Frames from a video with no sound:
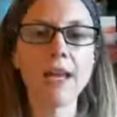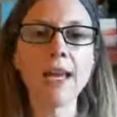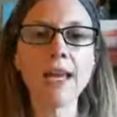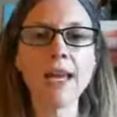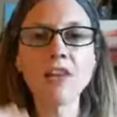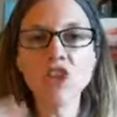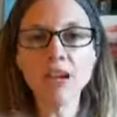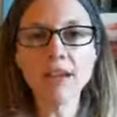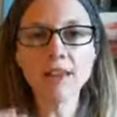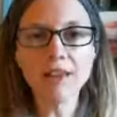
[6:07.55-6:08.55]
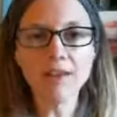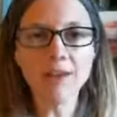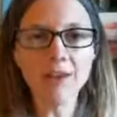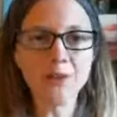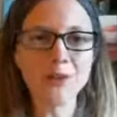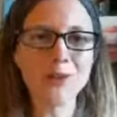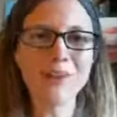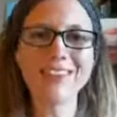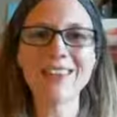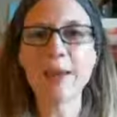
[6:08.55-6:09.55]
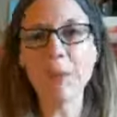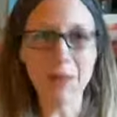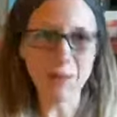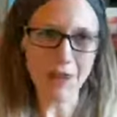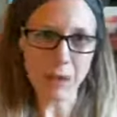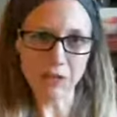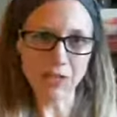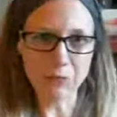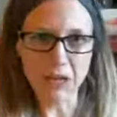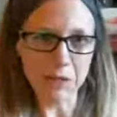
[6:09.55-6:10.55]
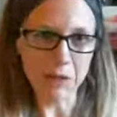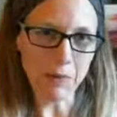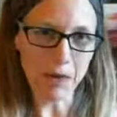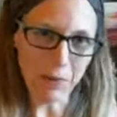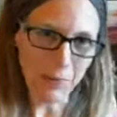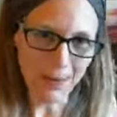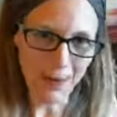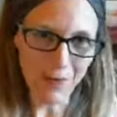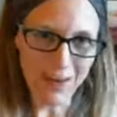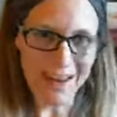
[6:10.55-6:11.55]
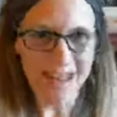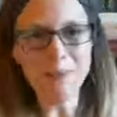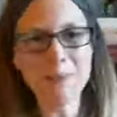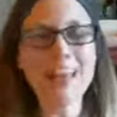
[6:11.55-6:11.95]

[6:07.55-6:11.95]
and in checking things off your to do list, and by the way, I'm just speaking about my own life right now,